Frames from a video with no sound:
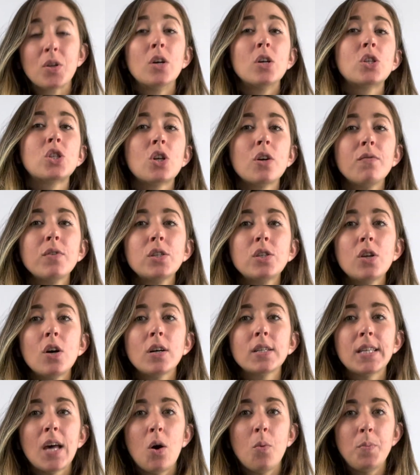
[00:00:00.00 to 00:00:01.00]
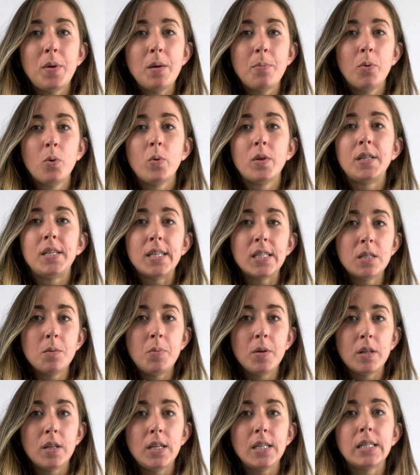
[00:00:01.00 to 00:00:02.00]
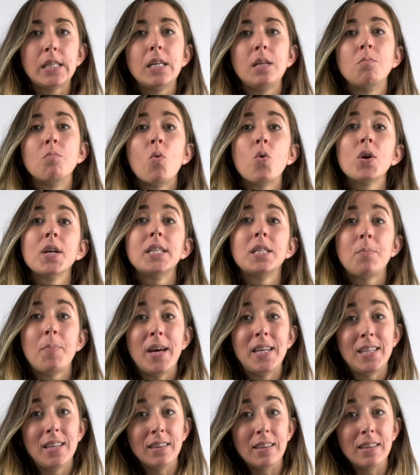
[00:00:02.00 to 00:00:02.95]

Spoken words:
Service dogs help people with disabilities lead more independent